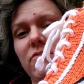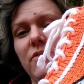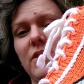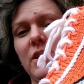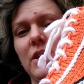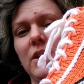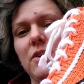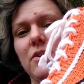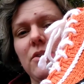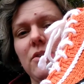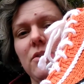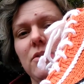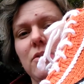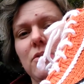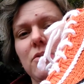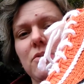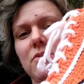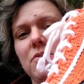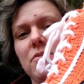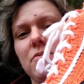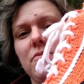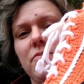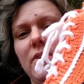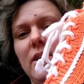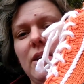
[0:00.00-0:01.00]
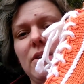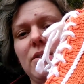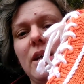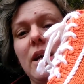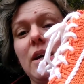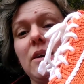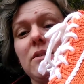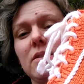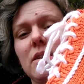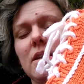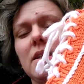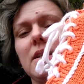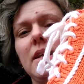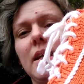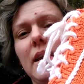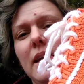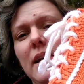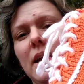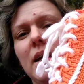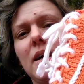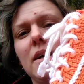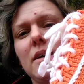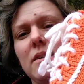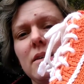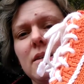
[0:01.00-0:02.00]
figured or found out that
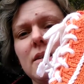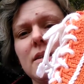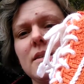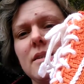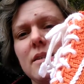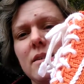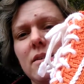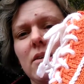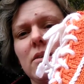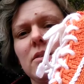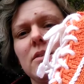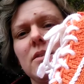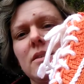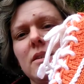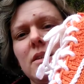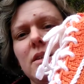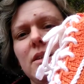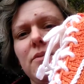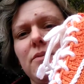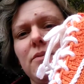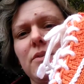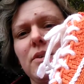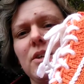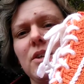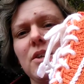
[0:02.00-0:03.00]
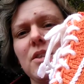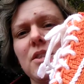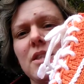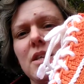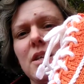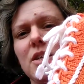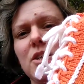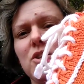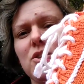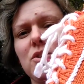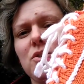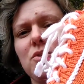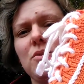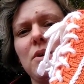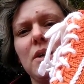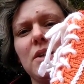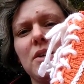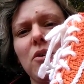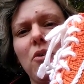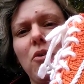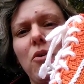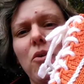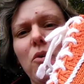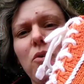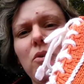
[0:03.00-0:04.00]
yeah, it's not a difficult thing to do at
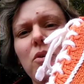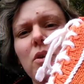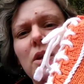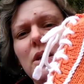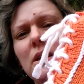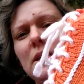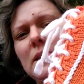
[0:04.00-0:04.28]
all.